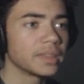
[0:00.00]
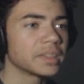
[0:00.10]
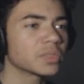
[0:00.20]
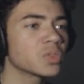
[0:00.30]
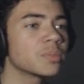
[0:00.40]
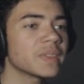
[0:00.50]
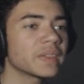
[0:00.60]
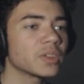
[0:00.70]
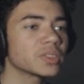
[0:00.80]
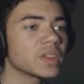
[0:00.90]
There's a rumor
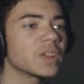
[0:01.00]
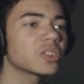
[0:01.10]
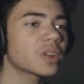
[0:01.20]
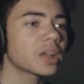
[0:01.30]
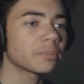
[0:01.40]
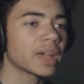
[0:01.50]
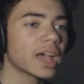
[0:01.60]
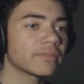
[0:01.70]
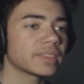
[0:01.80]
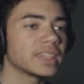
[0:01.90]
that there's an underground
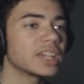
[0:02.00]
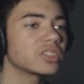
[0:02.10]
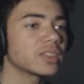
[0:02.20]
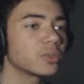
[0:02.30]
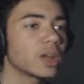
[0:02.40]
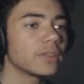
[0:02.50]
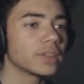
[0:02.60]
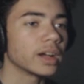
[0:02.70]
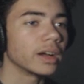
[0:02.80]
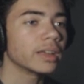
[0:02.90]
path at the edge of the
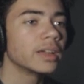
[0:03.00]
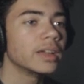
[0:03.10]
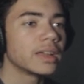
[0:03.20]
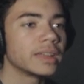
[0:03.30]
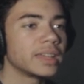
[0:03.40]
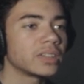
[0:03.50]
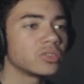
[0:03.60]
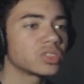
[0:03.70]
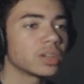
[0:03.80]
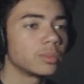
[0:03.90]
graveyard that takes
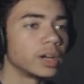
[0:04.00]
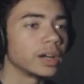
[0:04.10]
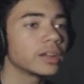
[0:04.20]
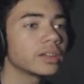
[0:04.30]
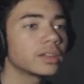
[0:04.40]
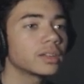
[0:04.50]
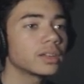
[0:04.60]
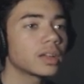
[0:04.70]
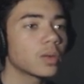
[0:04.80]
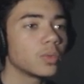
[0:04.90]
you somewhere.
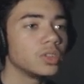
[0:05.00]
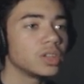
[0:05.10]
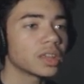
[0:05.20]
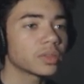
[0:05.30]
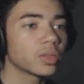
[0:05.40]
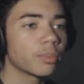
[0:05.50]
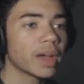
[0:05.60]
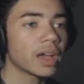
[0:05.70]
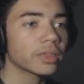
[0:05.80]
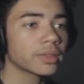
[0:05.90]
When you get through the
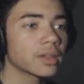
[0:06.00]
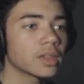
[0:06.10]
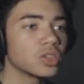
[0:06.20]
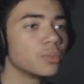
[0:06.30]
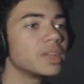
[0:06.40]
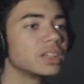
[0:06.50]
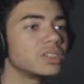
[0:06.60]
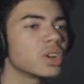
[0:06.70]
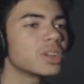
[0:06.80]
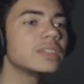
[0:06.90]
path, you'll meet a
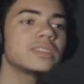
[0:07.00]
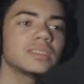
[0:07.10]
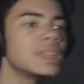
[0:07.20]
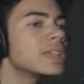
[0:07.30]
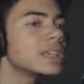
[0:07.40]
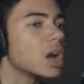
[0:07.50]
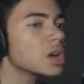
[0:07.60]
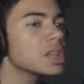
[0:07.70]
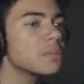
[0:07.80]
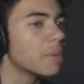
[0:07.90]
dirty, stinky,
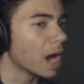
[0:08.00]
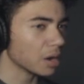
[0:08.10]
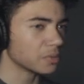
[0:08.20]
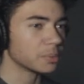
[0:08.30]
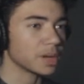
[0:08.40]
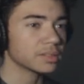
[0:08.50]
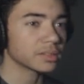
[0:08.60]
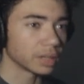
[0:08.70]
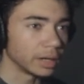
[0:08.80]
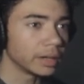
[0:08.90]
ugly, powerful
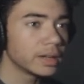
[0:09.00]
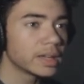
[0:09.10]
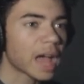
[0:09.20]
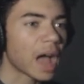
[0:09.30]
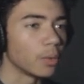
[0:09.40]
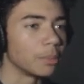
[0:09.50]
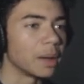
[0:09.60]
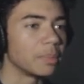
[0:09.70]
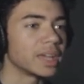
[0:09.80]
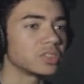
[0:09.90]
monster. I wet
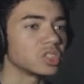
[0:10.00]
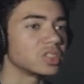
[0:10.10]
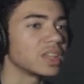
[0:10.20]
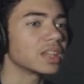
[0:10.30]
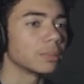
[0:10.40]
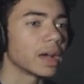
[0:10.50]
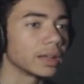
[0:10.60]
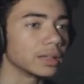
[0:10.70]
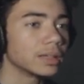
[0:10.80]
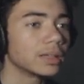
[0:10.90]
my pants just thinking
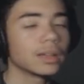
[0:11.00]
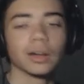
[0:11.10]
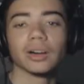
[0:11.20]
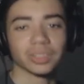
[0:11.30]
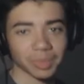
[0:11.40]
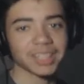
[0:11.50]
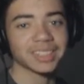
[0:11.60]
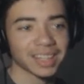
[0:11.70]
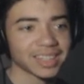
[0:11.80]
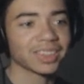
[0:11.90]
about it. Oh, so I'm
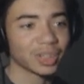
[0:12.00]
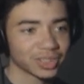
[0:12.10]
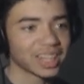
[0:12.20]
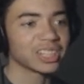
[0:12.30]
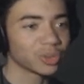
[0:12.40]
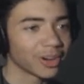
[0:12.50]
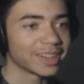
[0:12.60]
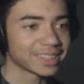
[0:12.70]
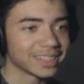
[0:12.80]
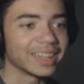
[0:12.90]
guessing that's the third
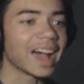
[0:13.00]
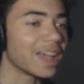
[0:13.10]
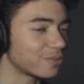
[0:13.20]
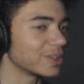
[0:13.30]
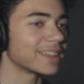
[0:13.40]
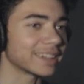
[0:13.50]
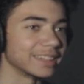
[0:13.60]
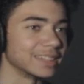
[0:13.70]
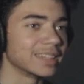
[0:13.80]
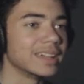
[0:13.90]
sanctuary, isn't it? I feel like it
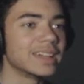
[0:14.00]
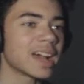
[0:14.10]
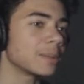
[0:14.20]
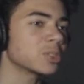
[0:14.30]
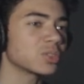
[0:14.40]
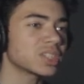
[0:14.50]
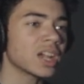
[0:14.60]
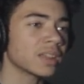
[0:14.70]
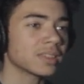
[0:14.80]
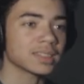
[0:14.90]
is. I'm so
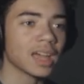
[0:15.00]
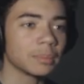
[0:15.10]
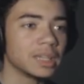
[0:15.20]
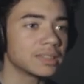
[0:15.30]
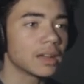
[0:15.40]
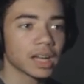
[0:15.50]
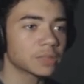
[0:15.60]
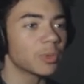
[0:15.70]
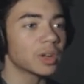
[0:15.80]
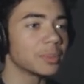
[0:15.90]
scared of the zombies. I
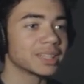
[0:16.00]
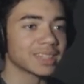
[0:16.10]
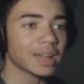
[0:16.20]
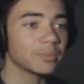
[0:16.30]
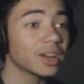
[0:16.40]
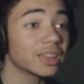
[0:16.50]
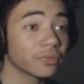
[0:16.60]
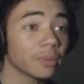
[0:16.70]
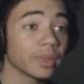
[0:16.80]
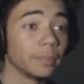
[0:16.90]
spend all my time running
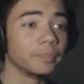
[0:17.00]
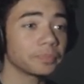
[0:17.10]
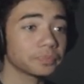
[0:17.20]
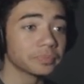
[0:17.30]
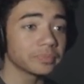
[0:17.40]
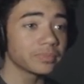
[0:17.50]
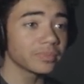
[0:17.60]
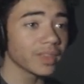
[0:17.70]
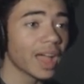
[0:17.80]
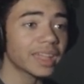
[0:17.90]
from them.
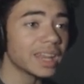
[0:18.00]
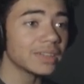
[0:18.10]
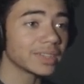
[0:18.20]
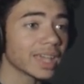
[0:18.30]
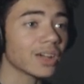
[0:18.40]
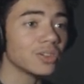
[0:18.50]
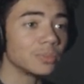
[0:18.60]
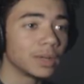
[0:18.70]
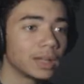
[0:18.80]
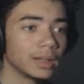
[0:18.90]
I can't even get
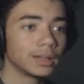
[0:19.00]
home.